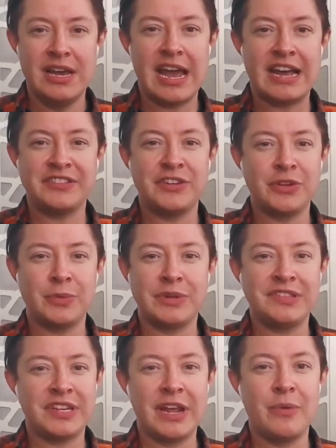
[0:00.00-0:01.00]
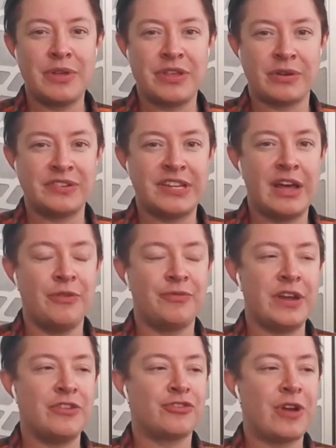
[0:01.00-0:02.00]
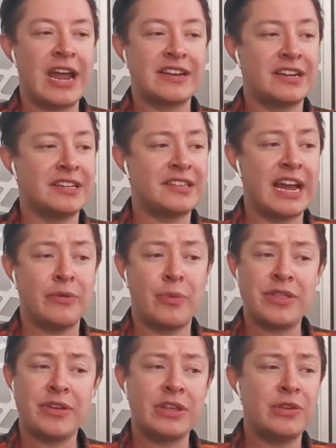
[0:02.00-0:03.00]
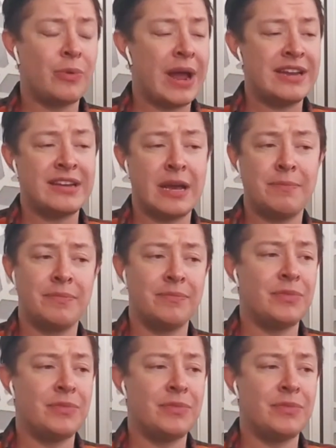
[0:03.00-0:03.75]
It has to do with sitting with yourself and trying to decide whether you end up,